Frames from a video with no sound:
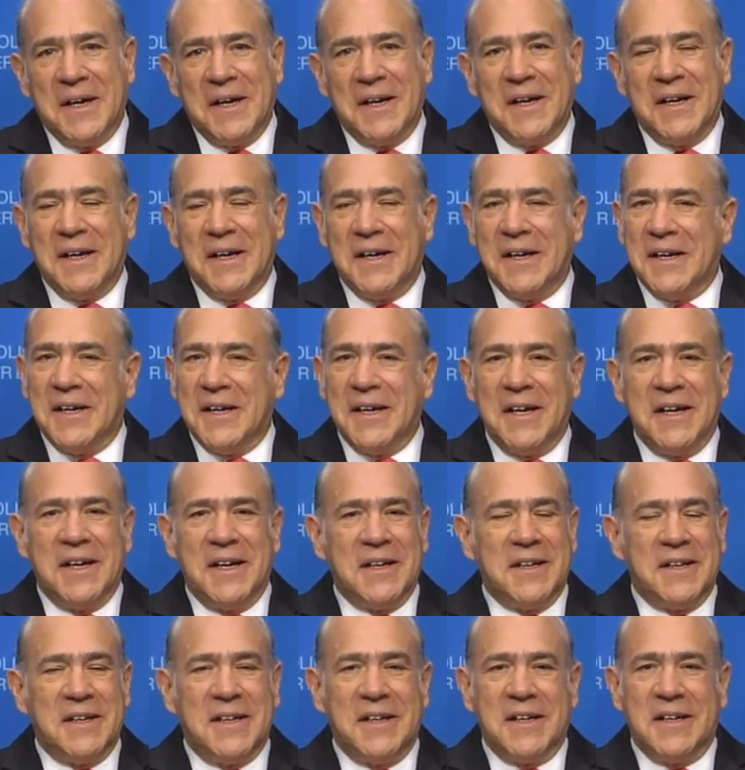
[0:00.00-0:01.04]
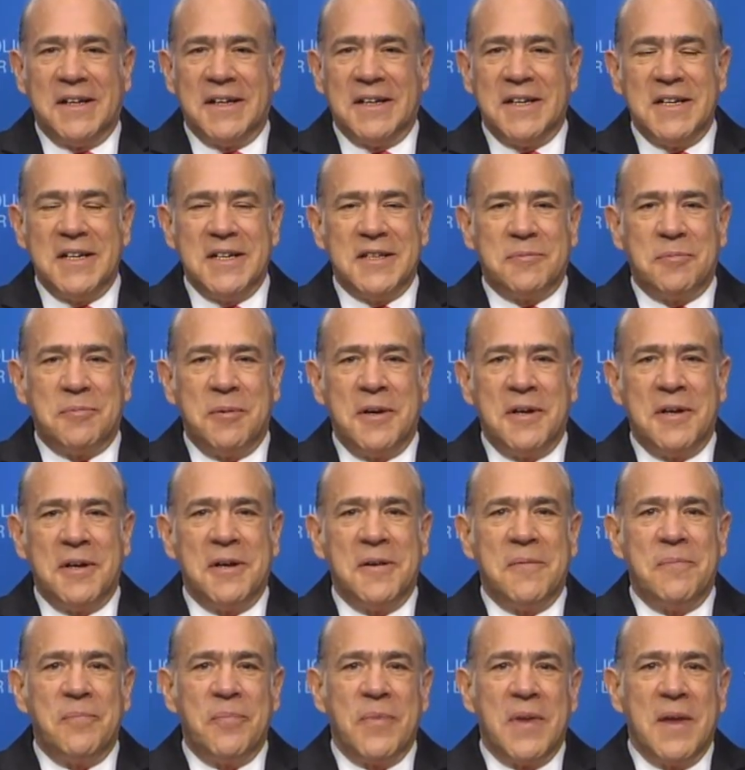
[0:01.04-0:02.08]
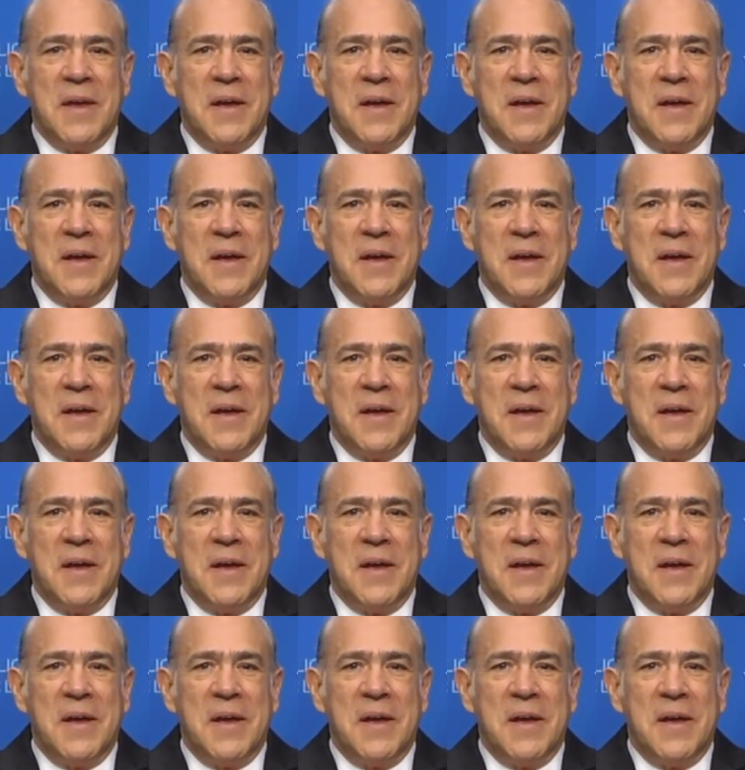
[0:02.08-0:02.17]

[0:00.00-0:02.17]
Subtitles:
and he's been